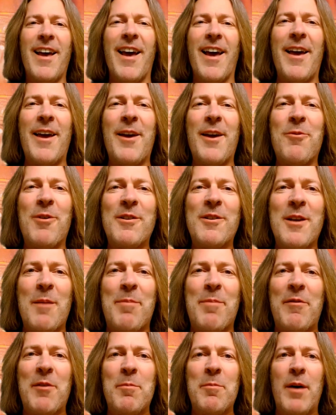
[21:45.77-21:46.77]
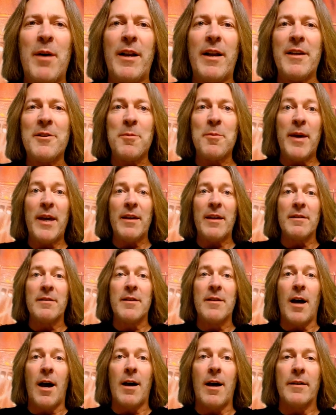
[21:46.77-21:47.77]
Hey, what's up, everybody? It's me,
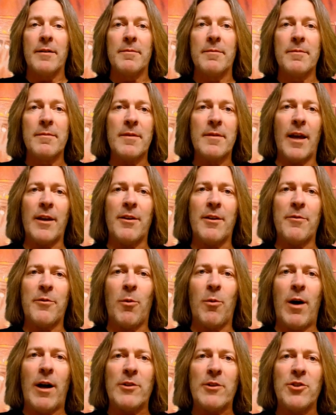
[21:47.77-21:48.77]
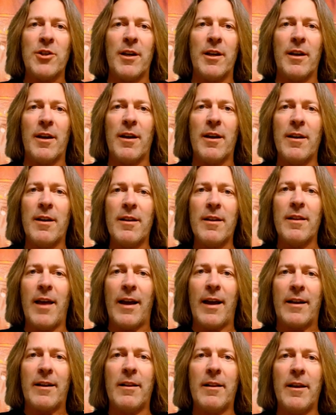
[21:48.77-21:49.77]
Don. Thank you for watching
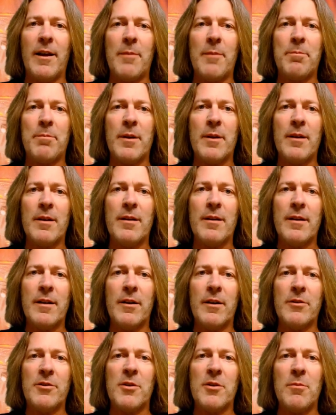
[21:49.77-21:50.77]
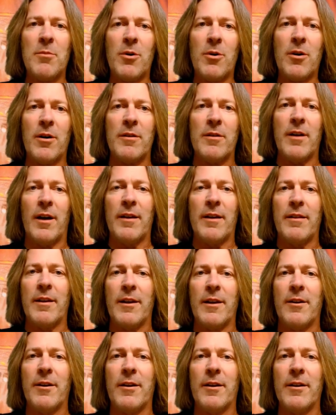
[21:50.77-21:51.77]
that clip. Here's some more I
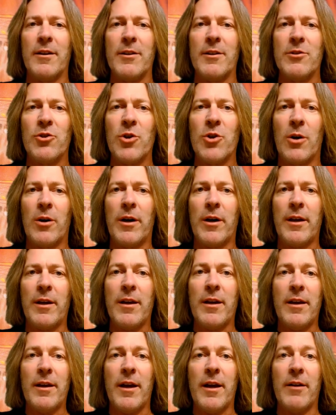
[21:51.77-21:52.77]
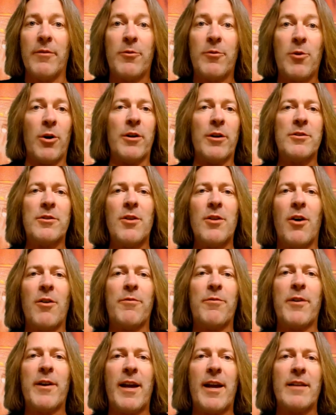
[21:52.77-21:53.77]
think you're going to enjoy. And of course, don't
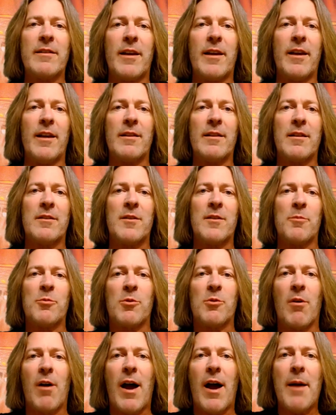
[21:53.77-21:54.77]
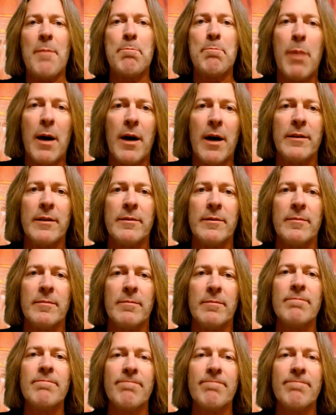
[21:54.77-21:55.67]
forget to hit the subscribe button.